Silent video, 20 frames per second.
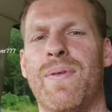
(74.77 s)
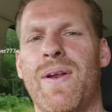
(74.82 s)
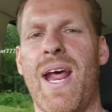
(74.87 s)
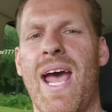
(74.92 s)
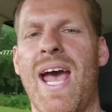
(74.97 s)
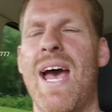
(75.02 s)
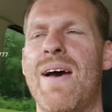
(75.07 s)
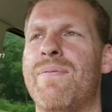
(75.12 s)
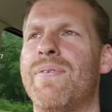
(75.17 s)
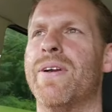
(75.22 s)
and a
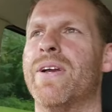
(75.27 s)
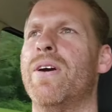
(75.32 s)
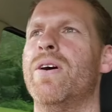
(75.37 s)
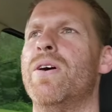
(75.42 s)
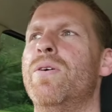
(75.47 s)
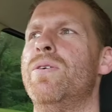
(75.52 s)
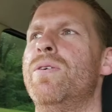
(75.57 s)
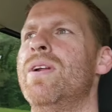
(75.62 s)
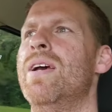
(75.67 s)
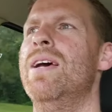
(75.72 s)
half
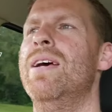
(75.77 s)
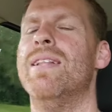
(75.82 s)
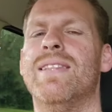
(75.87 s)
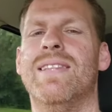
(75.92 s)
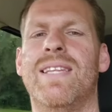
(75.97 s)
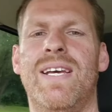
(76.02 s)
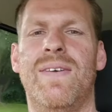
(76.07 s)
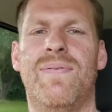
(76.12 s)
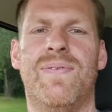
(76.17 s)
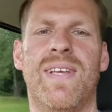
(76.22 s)
ago
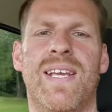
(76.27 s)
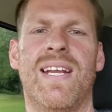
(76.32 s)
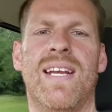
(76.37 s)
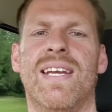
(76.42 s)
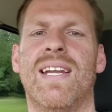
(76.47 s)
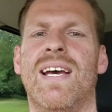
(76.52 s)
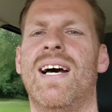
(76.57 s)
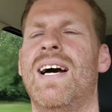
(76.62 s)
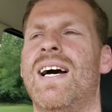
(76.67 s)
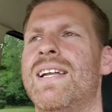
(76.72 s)

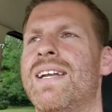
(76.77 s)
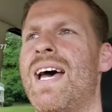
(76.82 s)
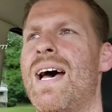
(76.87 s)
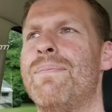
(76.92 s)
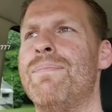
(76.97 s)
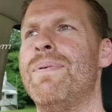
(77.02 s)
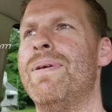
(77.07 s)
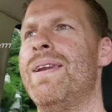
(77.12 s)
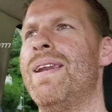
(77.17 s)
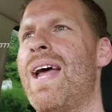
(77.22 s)
lifting, uh,
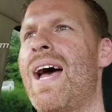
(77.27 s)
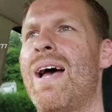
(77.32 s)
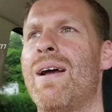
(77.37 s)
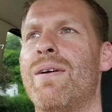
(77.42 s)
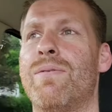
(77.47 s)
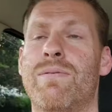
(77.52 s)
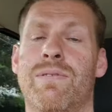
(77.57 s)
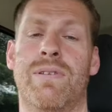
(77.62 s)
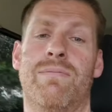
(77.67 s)
not, not,